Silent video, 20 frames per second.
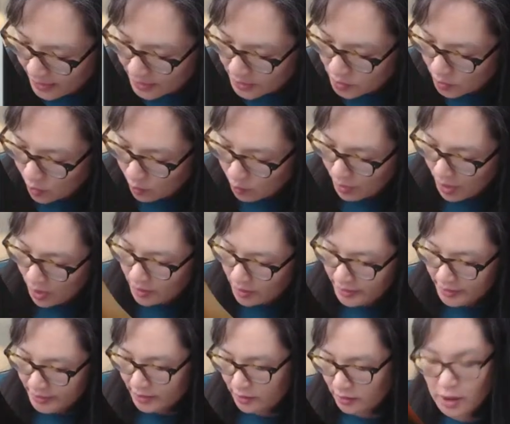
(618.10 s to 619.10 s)
a dough
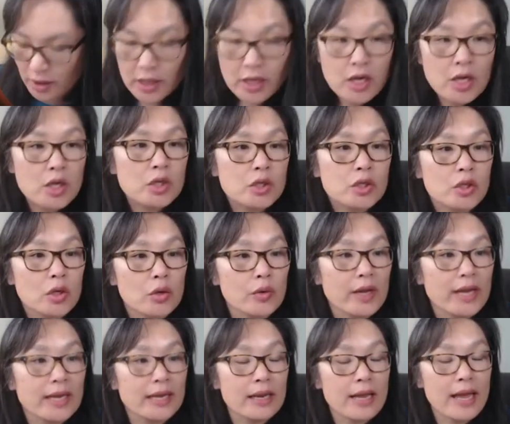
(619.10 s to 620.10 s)
ball here. So
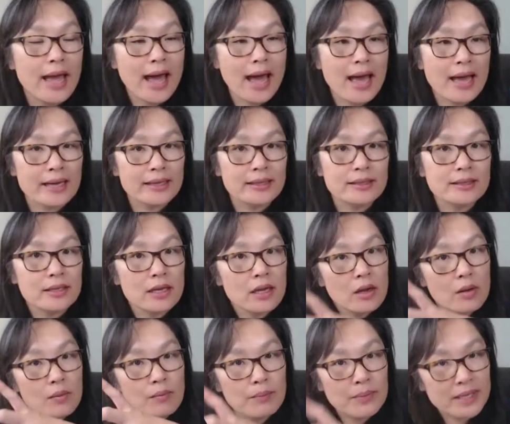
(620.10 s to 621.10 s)
it adds
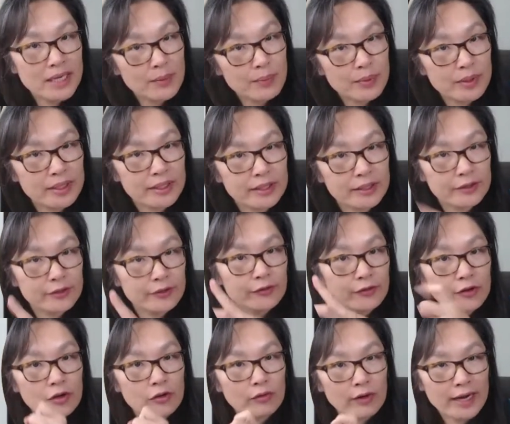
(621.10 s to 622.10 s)

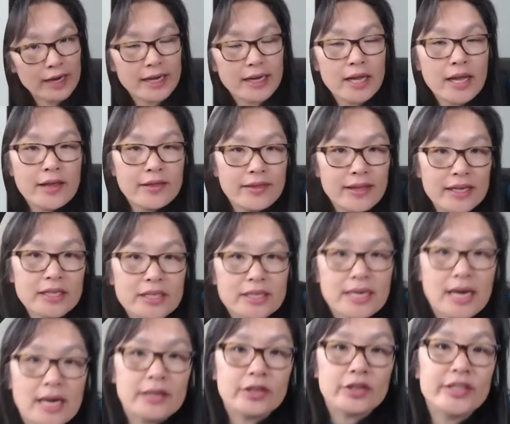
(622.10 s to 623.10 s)
manipulative, right? They
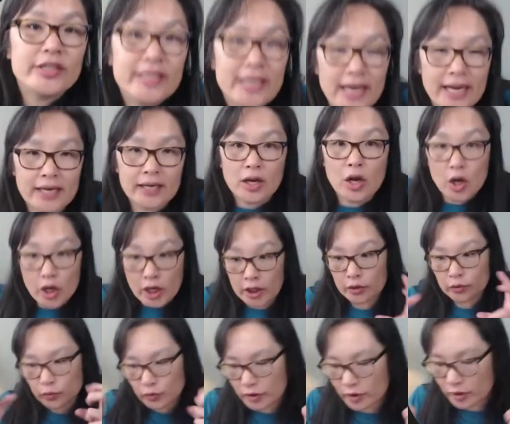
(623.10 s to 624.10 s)
understand
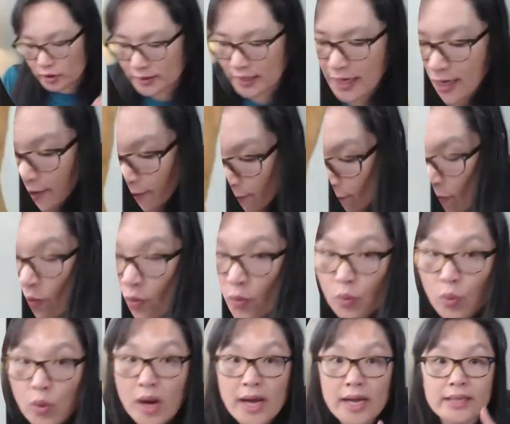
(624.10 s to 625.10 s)
in real life
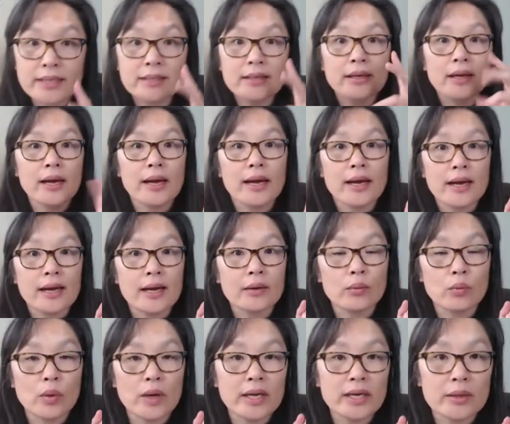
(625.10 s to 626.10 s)
what
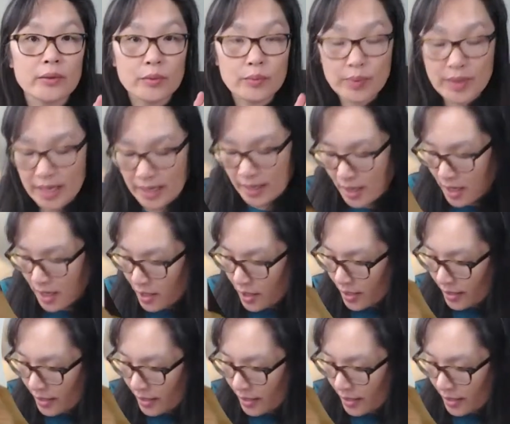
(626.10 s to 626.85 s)
it would be.